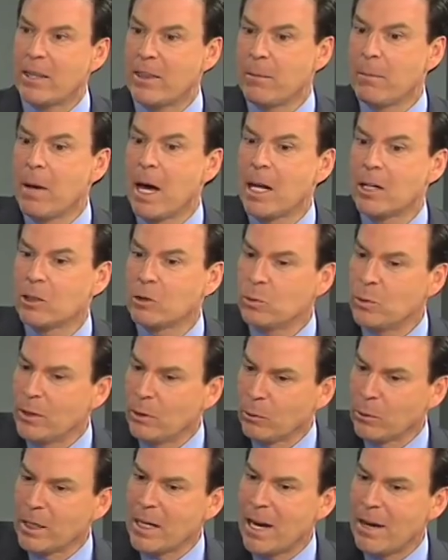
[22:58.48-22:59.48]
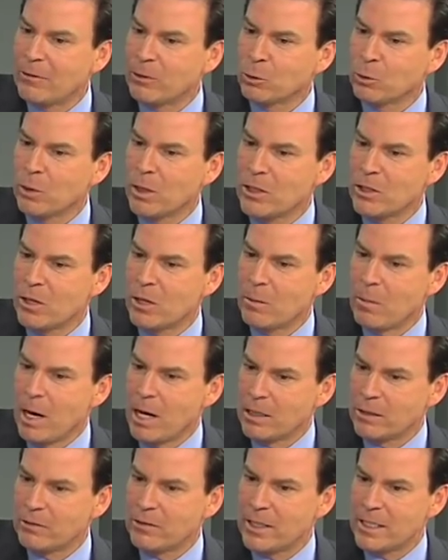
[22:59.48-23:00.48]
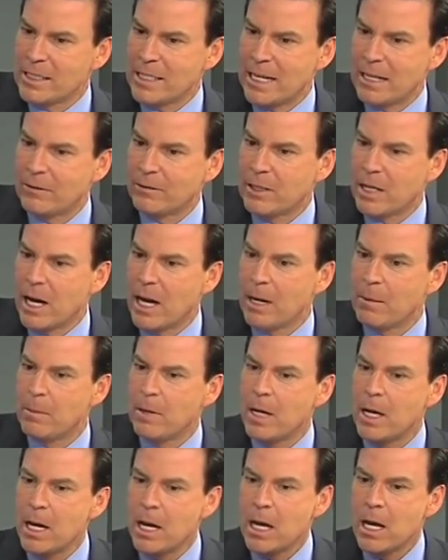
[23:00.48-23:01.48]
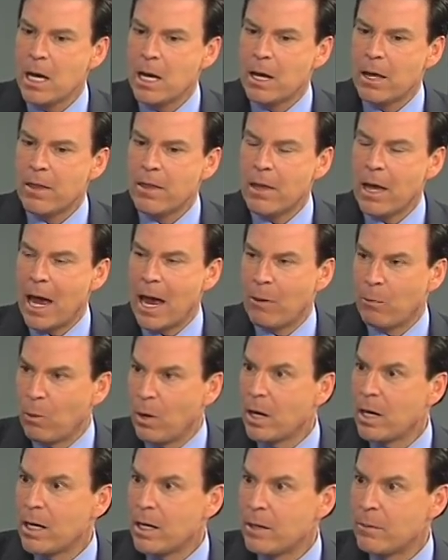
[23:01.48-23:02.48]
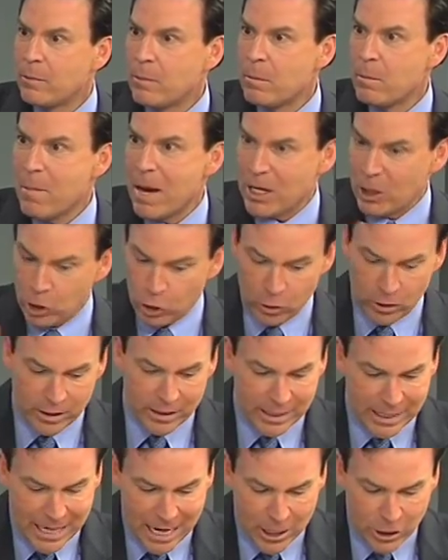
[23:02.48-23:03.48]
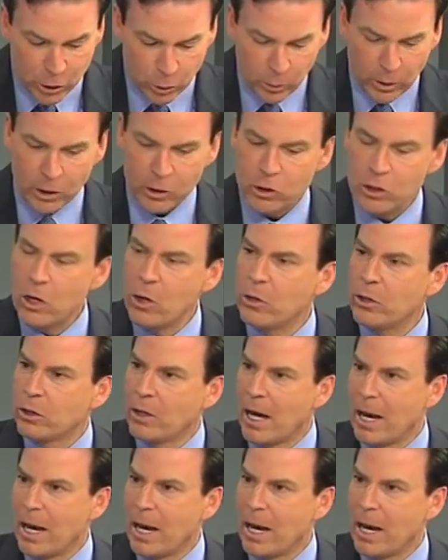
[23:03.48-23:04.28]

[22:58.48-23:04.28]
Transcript: the models. We're going to have to rush to the models for the sake of time. I want to make sure that the denture wearers know their